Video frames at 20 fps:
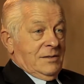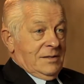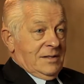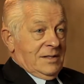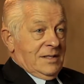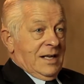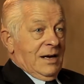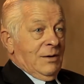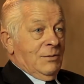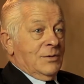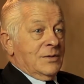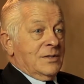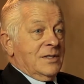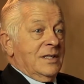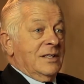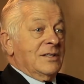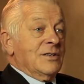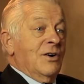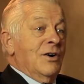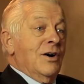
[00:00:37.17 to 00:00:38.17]
that was the
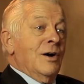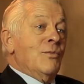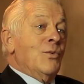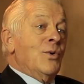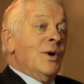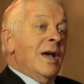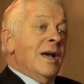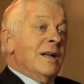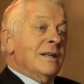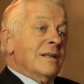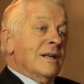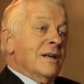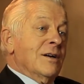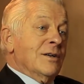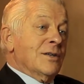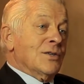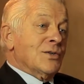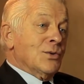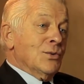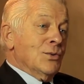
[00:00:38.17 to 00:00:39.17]
time we had to go
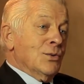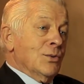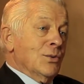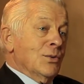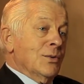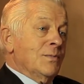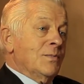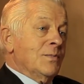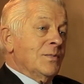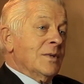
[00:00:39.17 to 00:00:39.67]
to school.